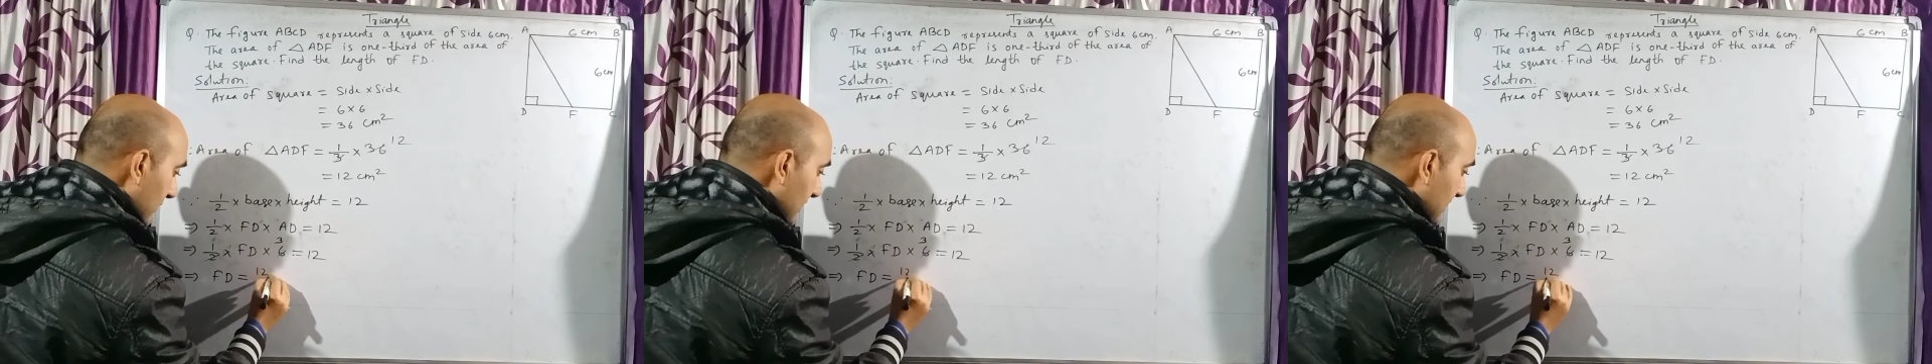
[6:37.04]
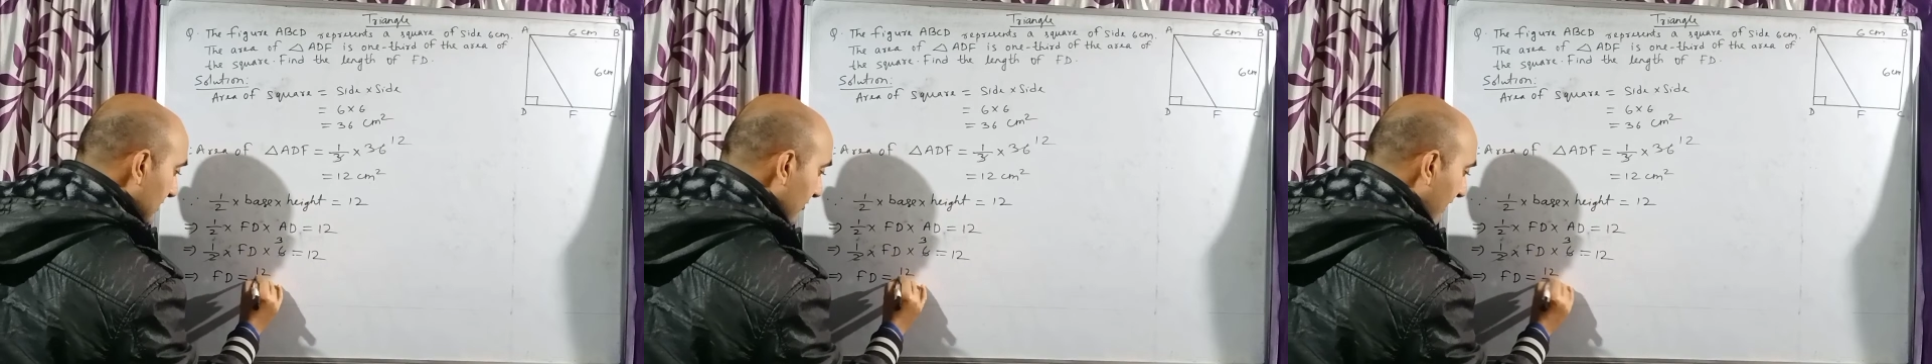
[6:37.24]

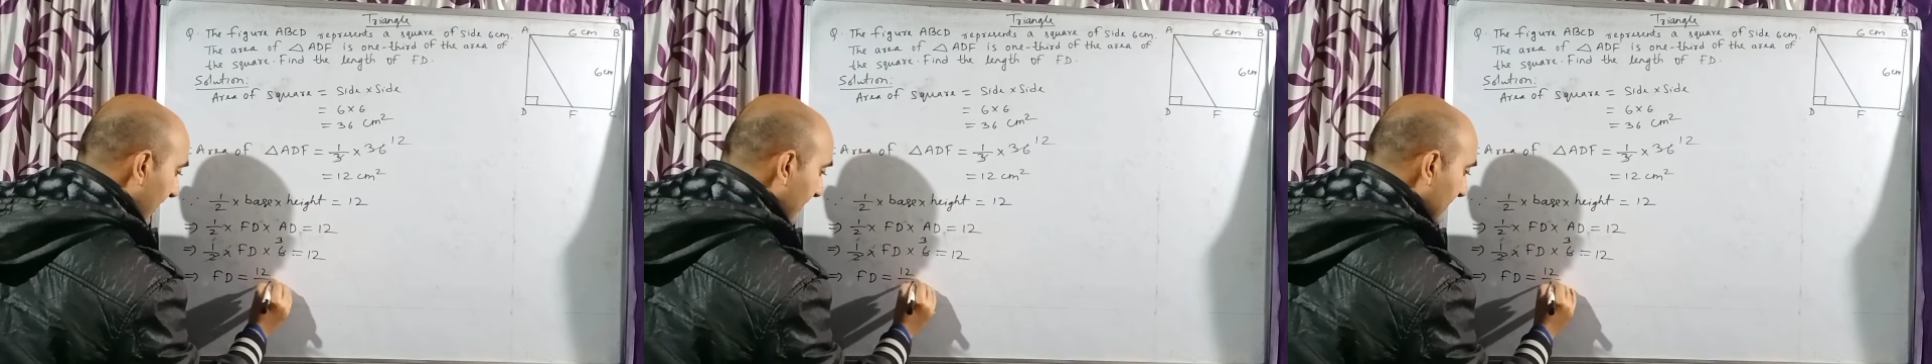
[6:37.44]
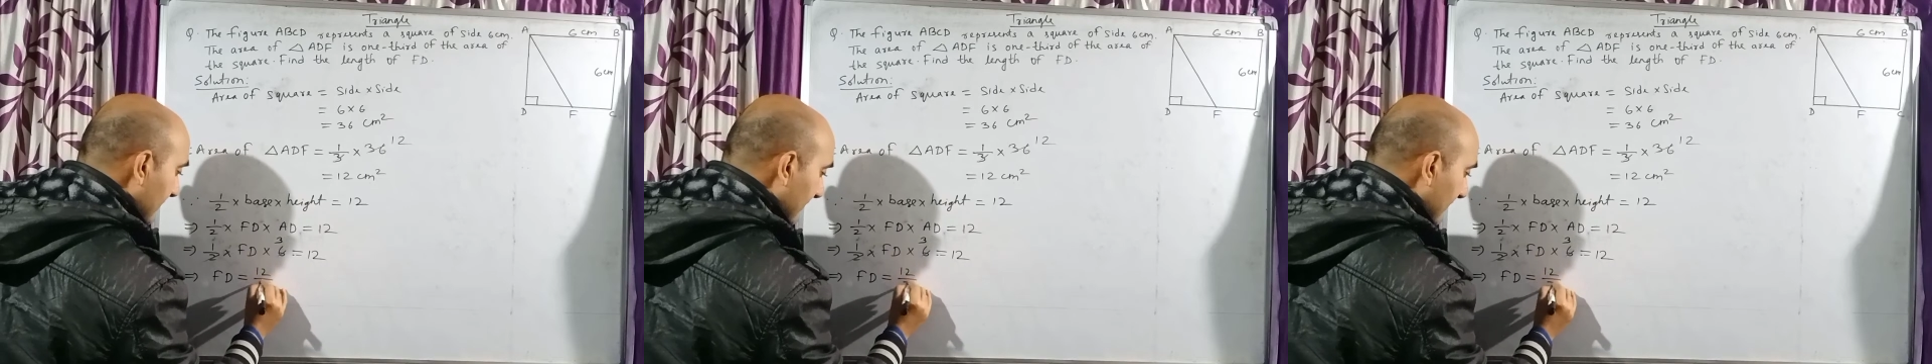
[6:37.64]
be
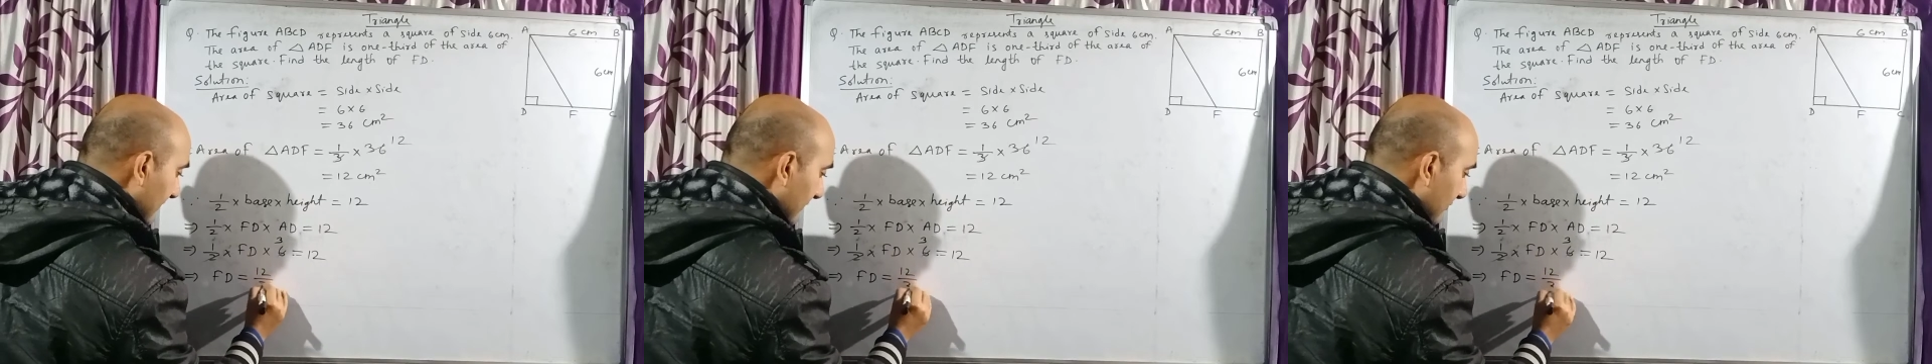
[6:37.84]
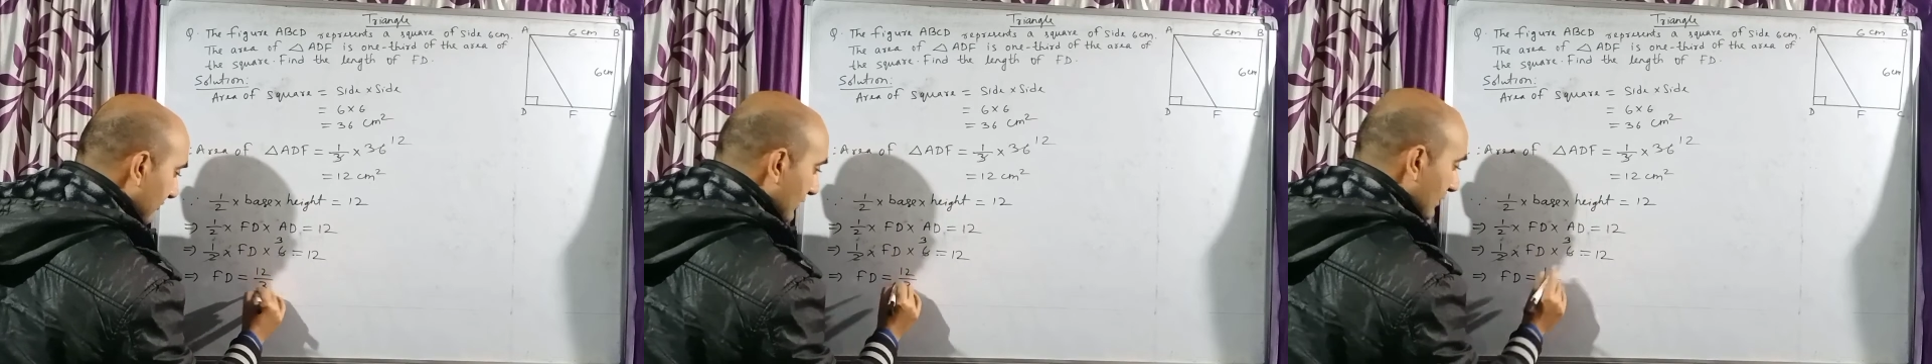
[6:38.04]
divide
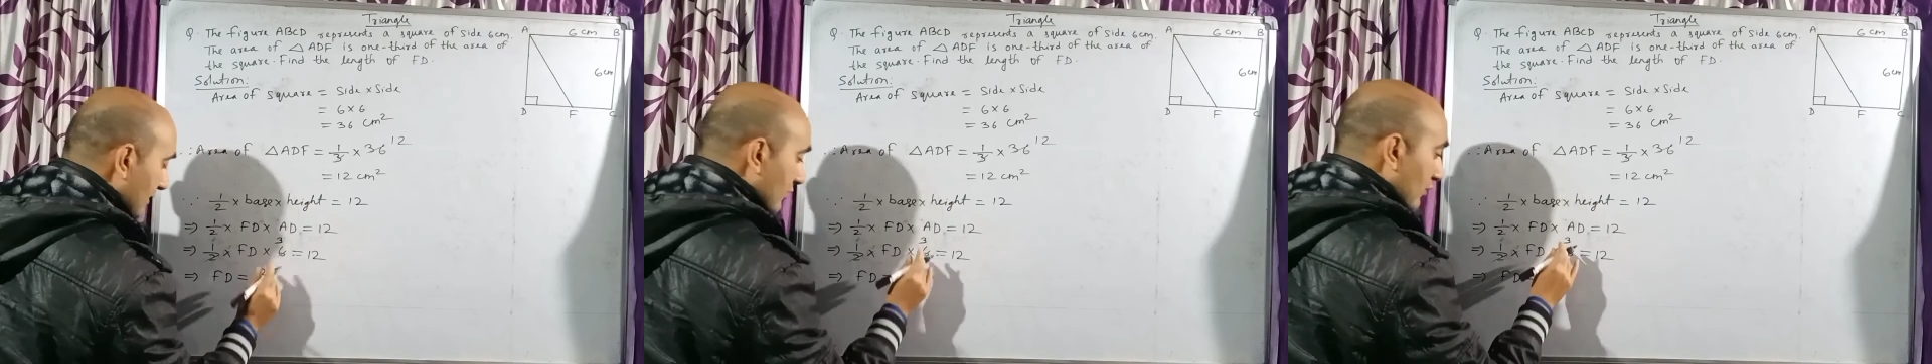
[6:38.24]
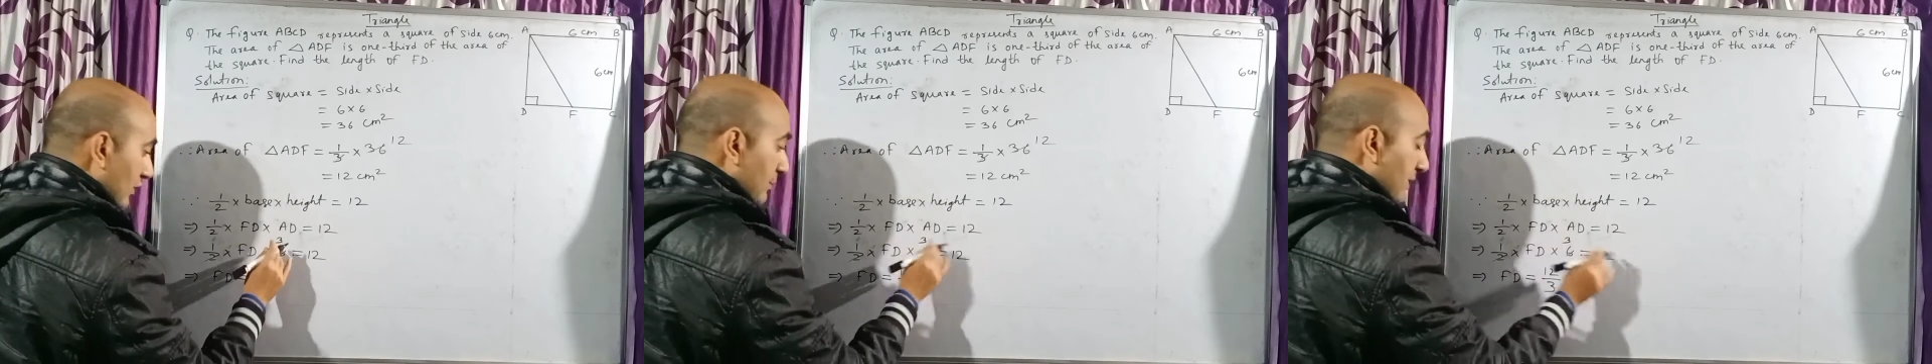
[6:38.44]
there,
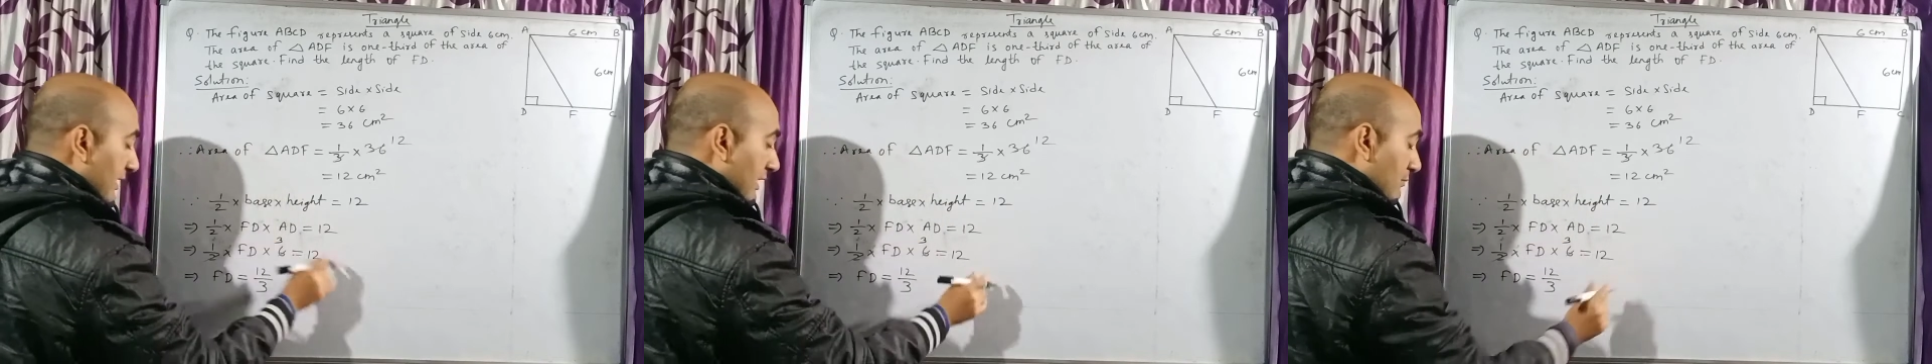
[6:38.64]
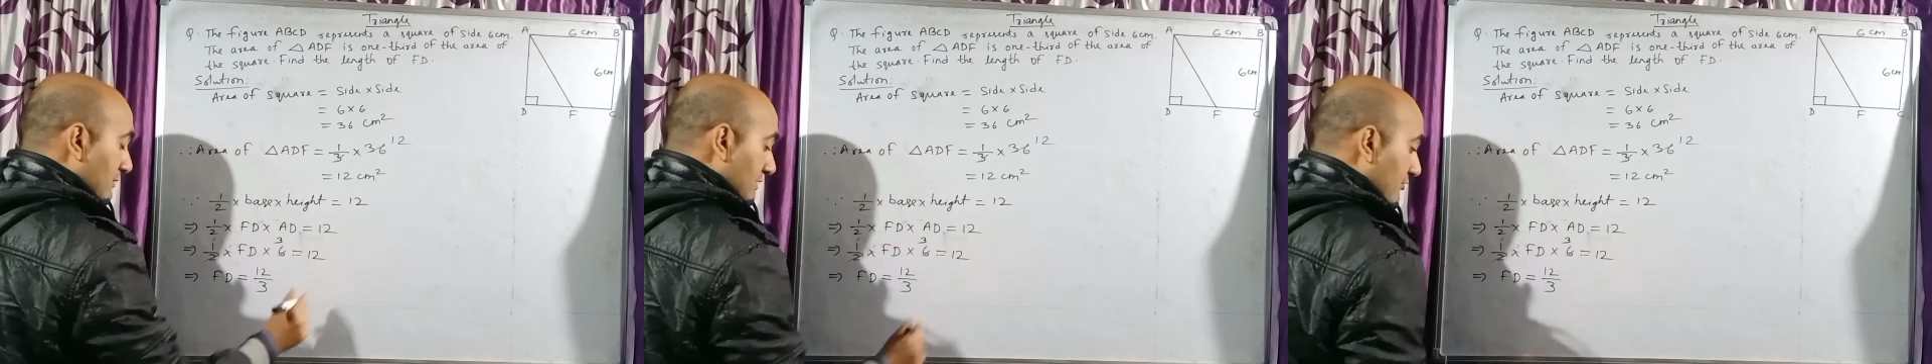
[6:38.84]
will
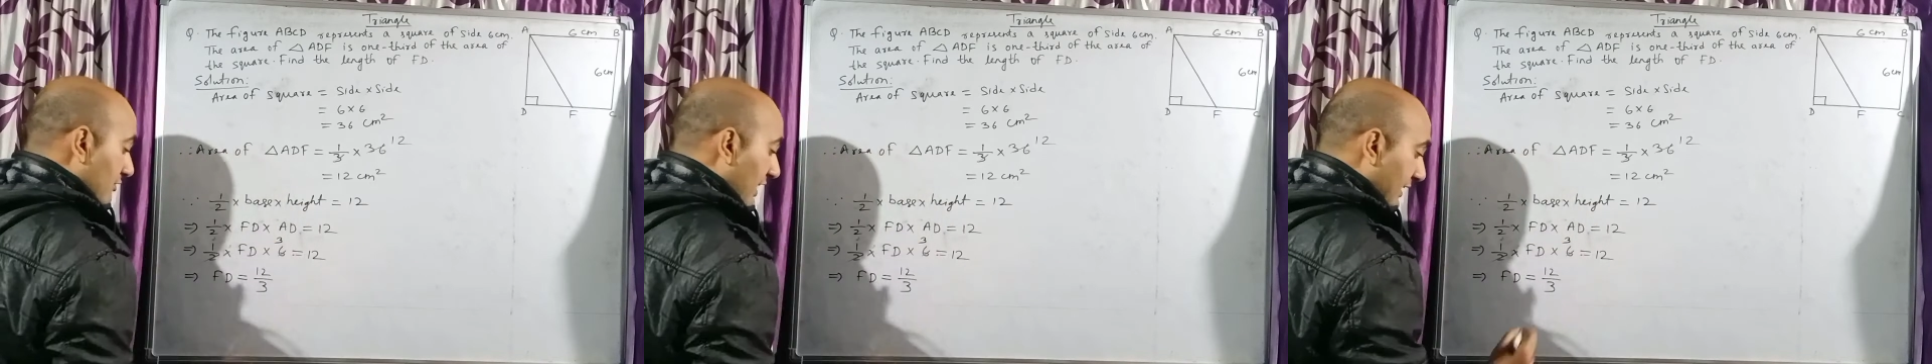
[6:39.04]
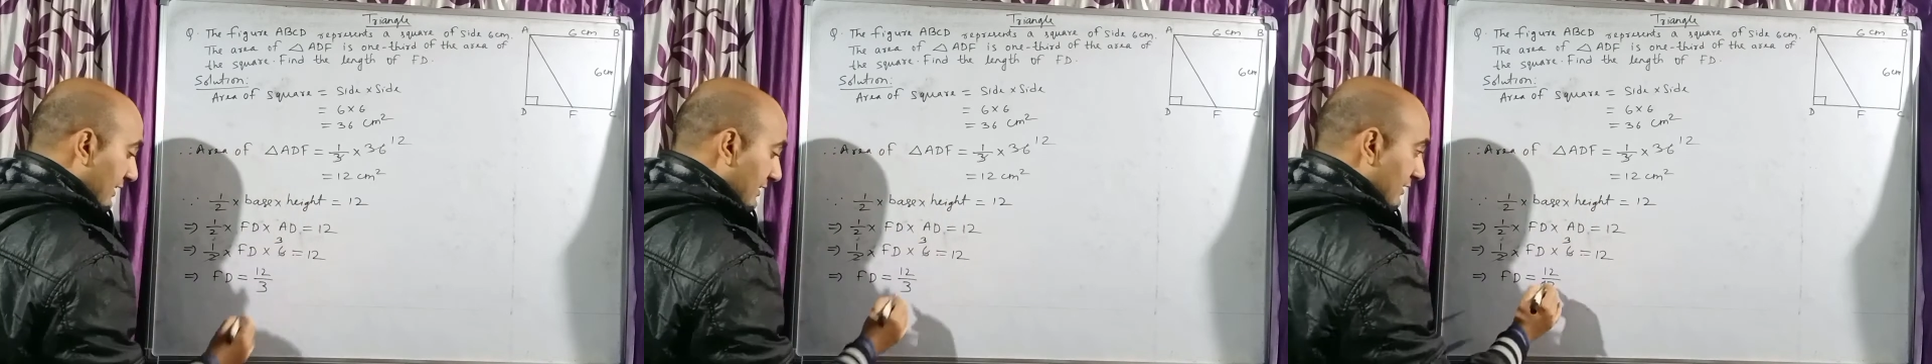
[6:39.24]
become
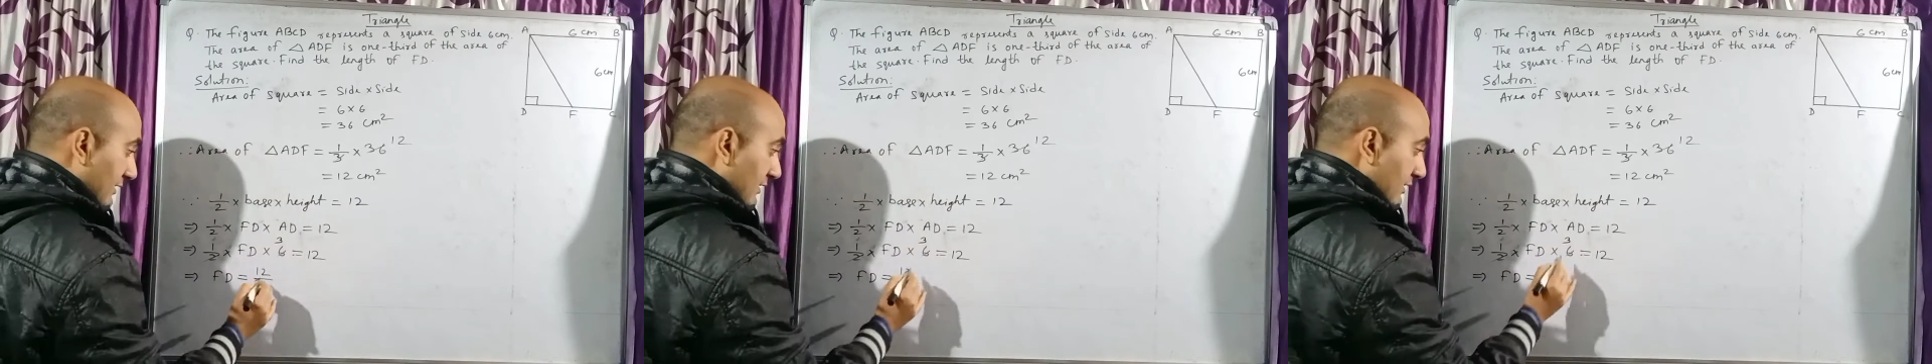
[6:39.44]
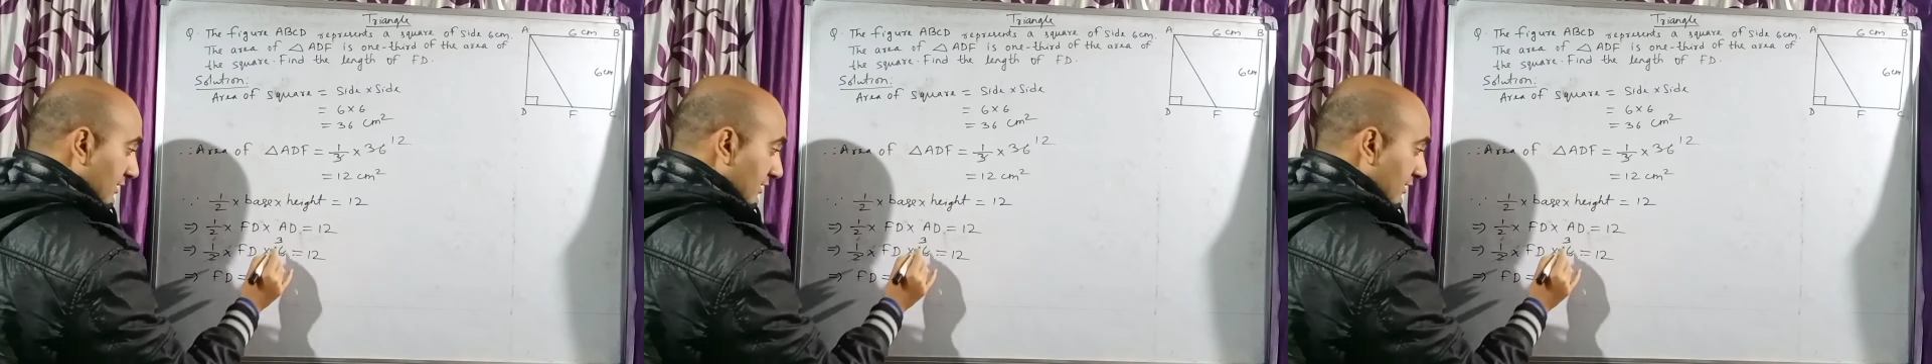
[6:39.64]
divide.